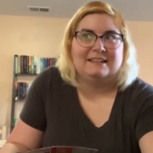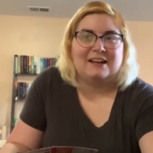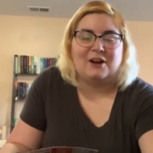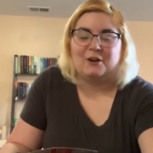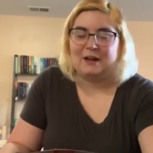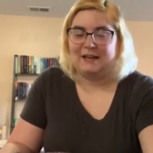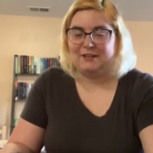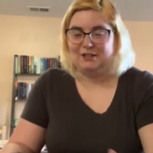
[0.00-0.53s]

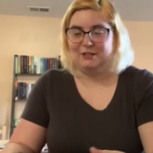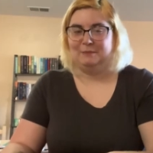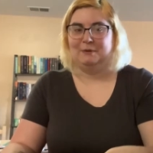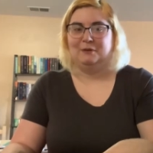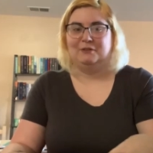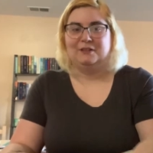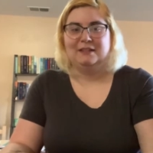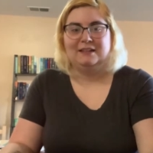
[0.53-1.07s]
Okay, she
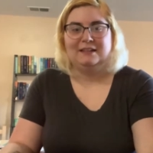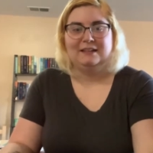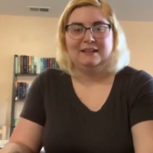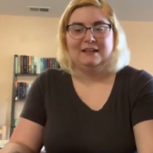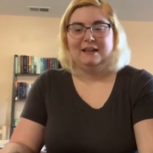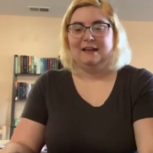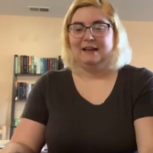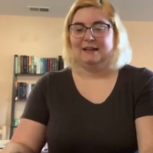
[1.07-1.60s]
moved.
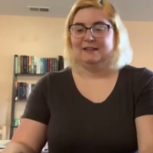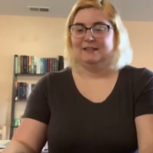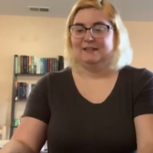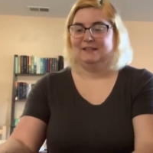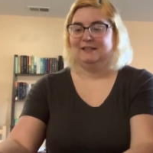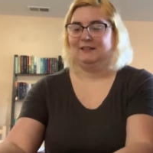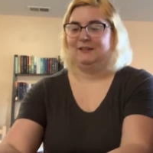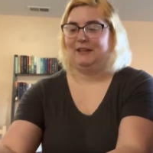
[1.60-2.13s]

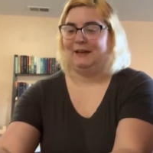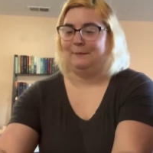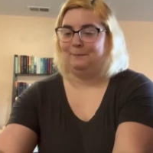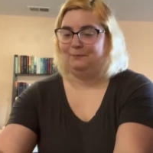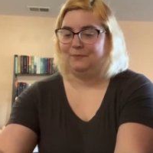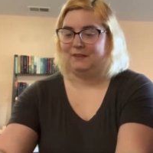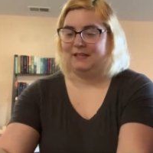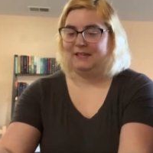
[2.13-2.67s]
So
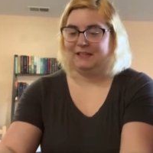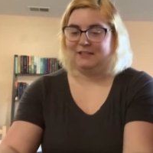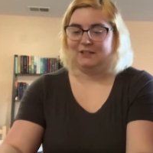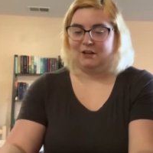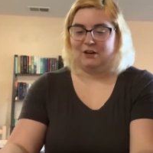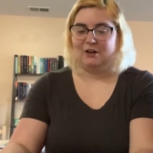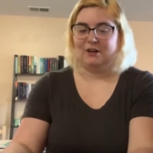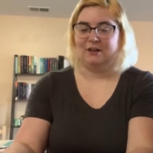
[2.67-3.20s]
yeah, these
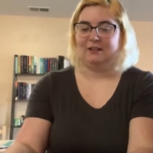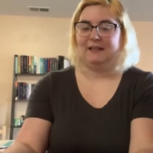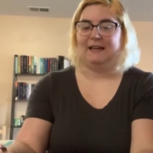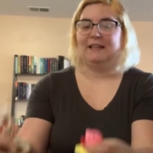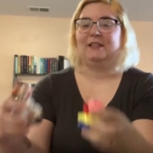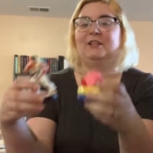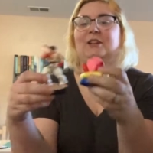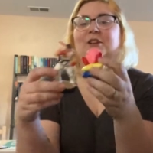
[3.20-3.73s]
are
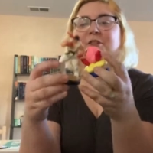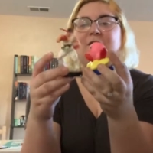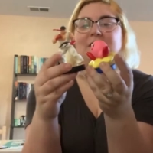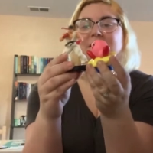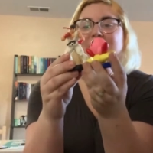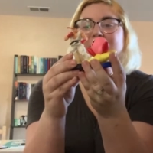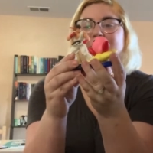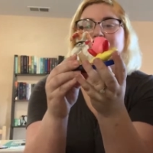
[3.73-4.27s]
like the
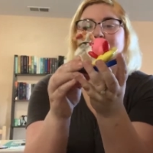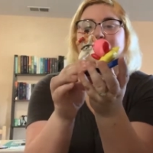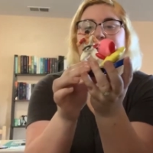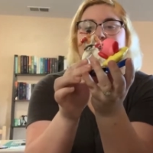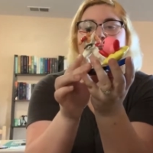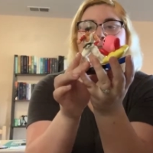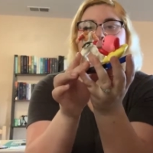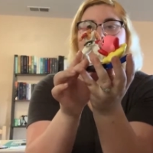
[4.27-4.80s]
cutest little
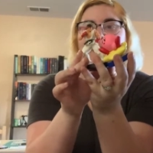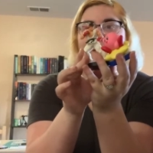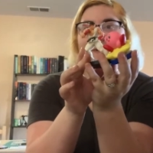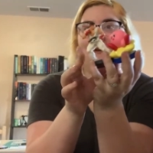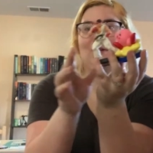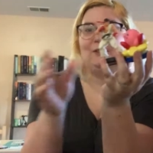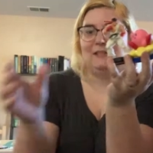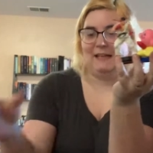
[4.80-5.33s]
freaking
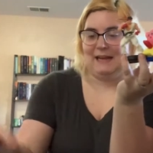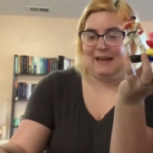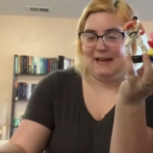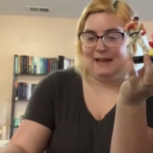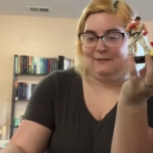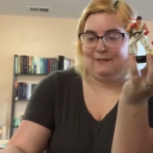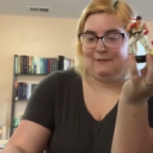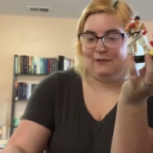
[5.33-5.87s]
amiibos that I
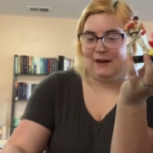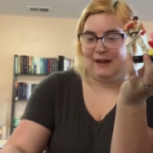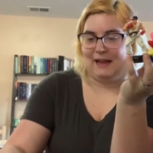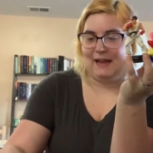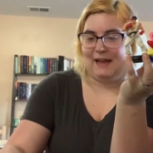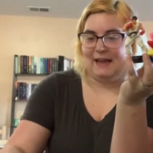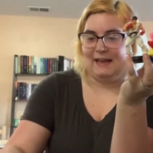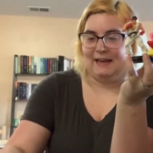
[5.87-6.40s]
have ever
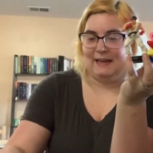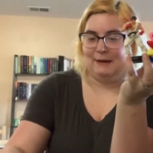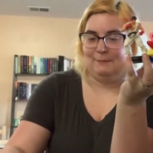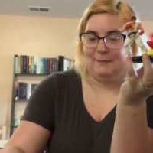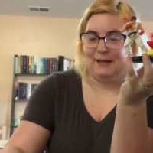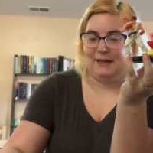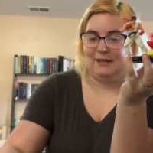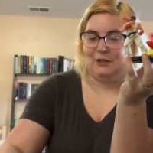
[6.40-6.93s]
had,
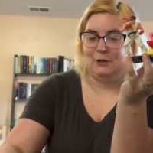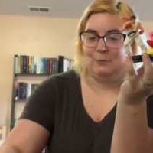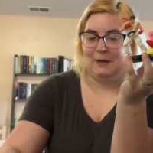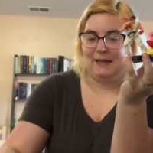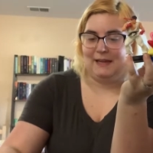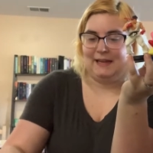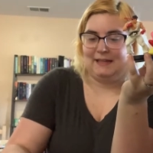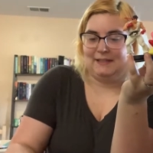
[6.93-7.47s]
and I know my
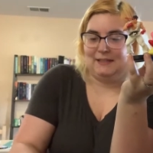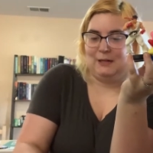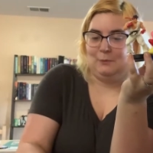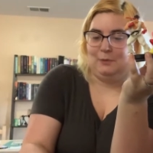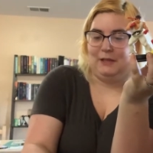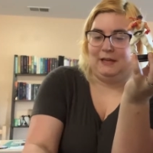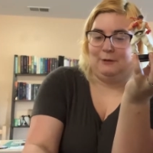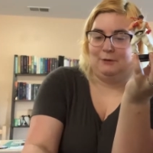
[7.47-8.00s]
cat's now
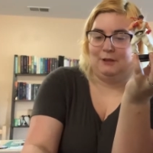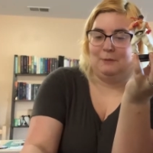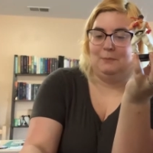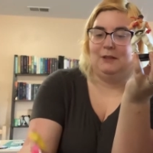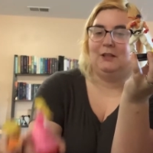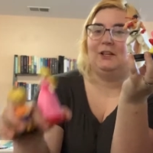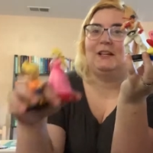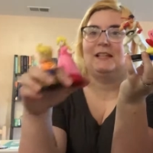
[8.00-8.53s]
playing with them.
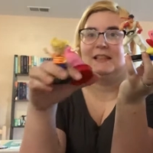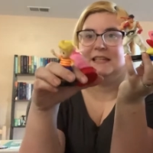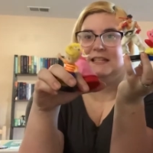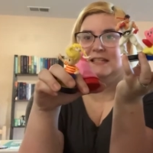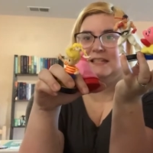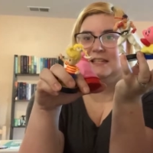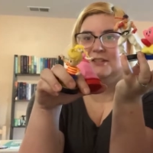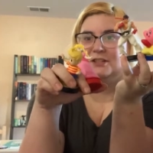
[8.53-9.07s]
But look at
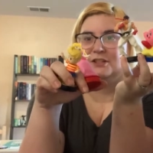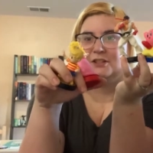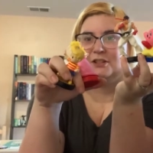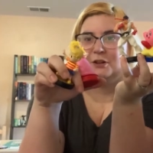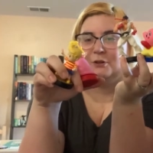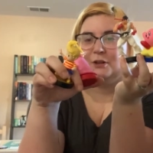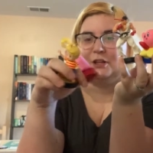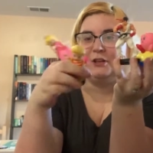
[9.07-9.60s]
these; these are
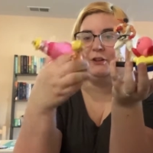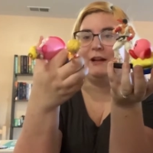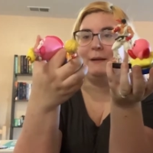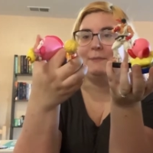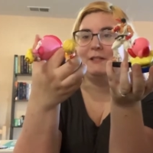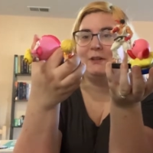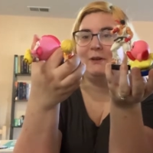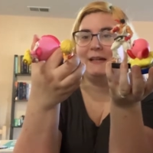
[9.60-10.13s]
so cute.
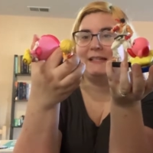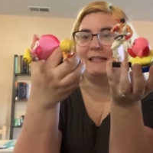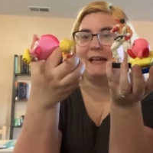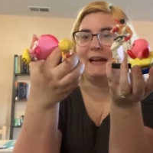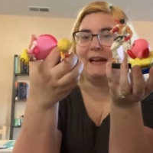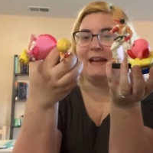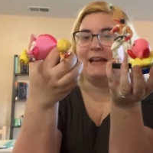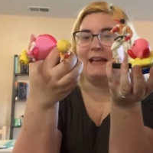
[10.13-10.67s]
I'm so
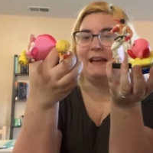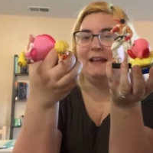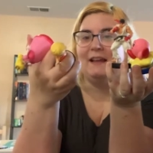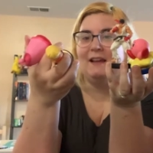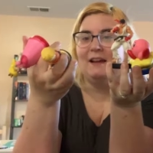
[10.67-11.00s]
excited.